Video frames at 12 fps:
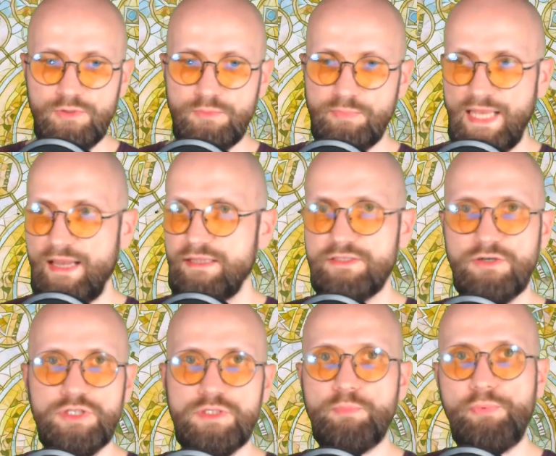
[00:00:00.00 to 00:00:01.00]
Plants are
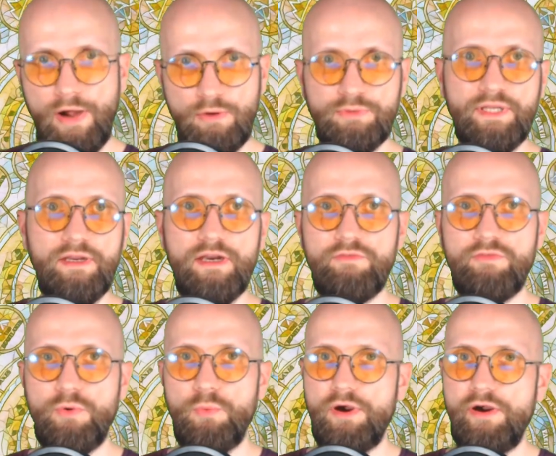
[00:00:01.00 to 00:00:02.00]
sprouting
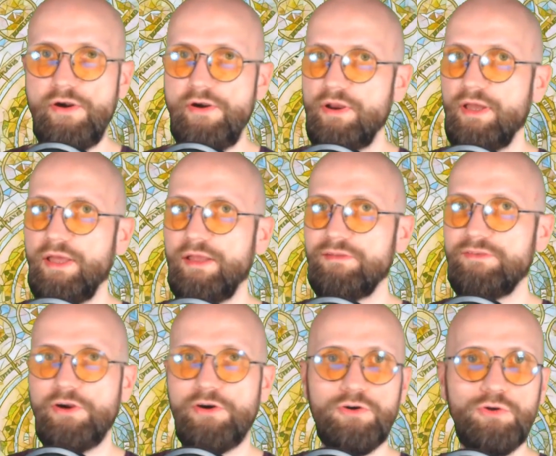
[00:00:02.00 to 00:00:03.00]
everywhere, and they
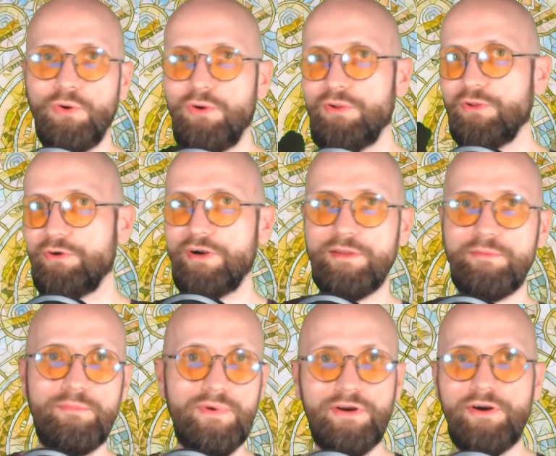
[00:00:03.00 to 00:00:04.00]
are taller
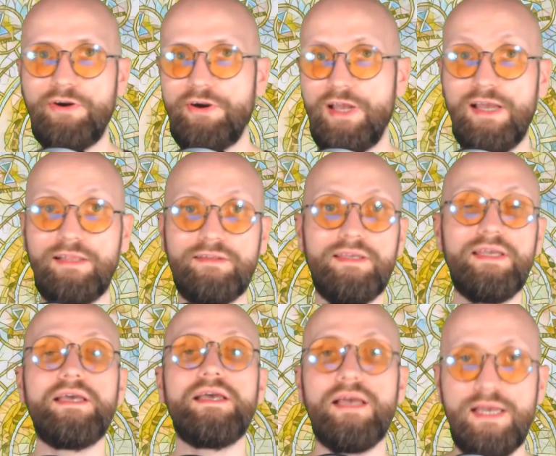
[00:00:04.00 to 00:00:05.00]
and bigger, and
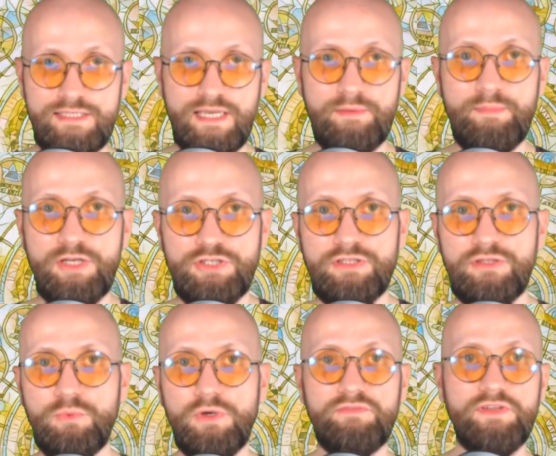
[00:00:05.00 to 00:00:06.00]
as I mentioned in
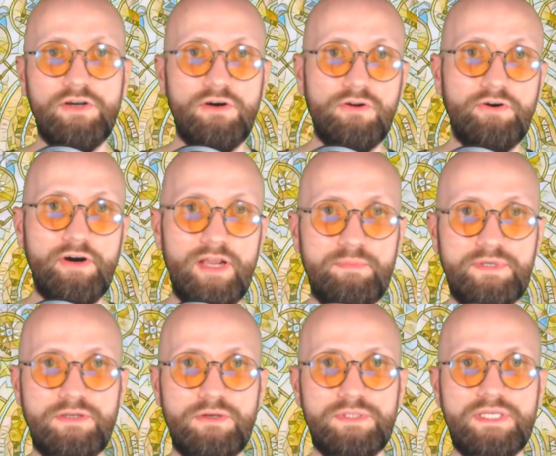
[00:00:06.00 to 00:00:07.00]
one of the earlier
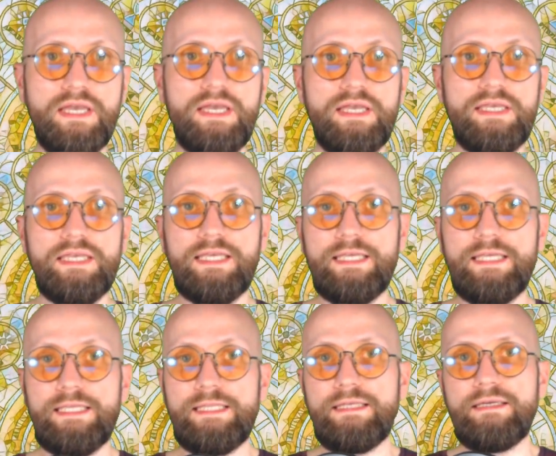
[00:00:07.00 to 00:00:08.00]
episodes,
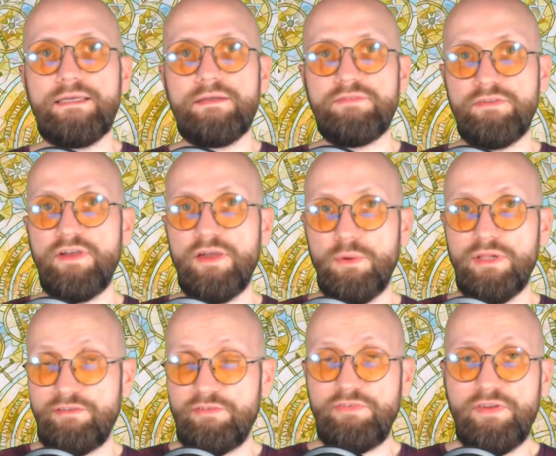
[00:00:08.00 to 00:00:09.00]
in the Feywild
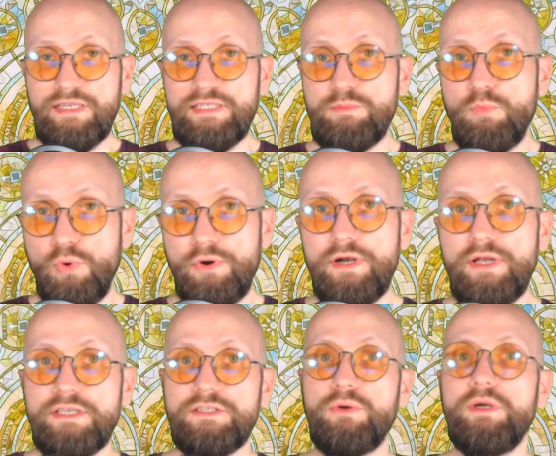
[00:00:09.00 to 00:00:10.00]
everything is more,
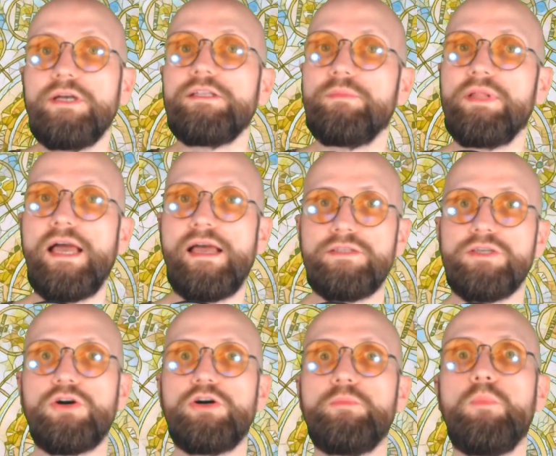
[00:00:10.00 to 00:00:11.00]
so the plants
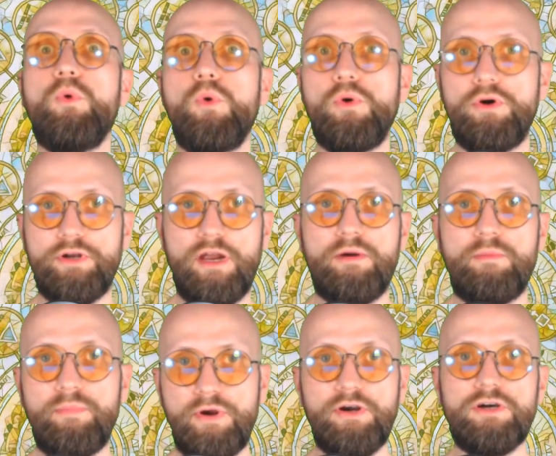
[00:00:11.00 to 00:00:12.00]
are more, they are
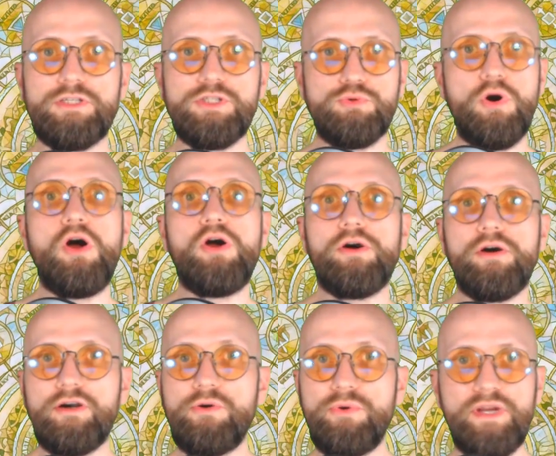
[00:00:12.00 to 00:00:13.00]
bigger, stronger,
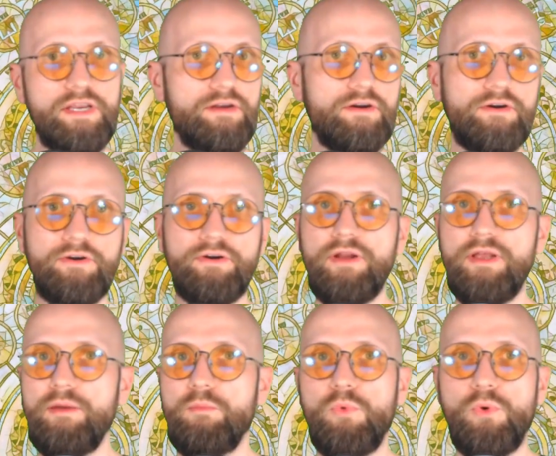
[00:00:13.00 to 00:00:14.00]
greener,
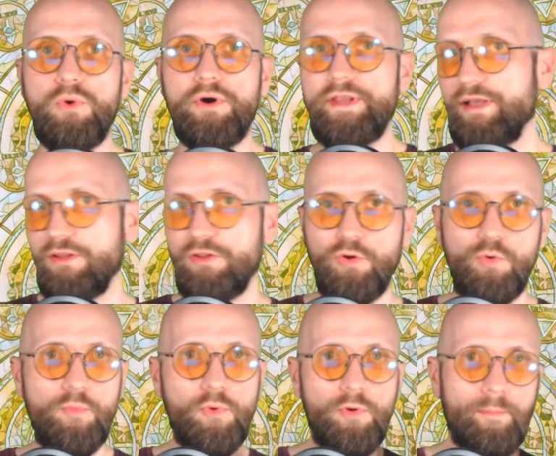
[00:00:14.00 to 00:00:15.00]
more yellow,
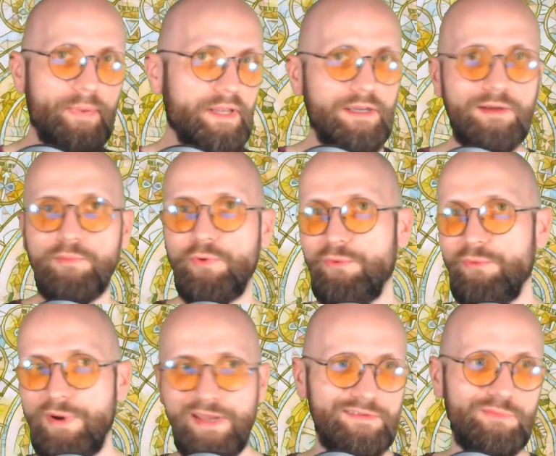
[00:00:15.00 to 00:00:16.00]
more pink, more
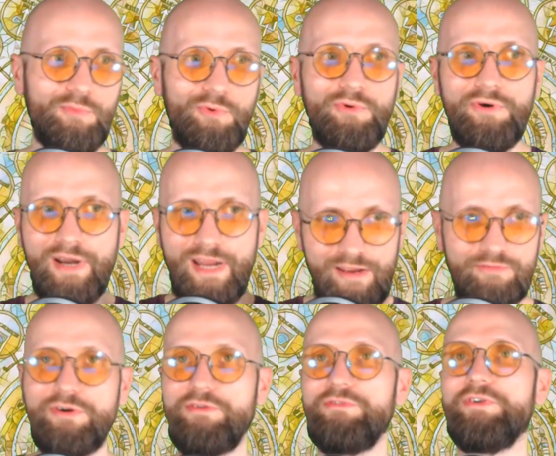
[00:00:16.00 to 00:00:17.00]
red, more
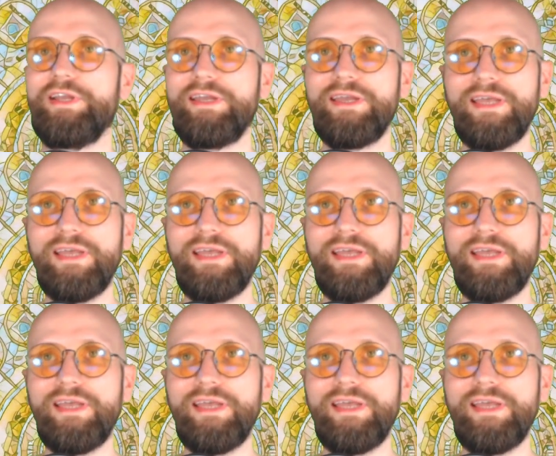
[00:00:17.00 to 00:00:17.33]
everything.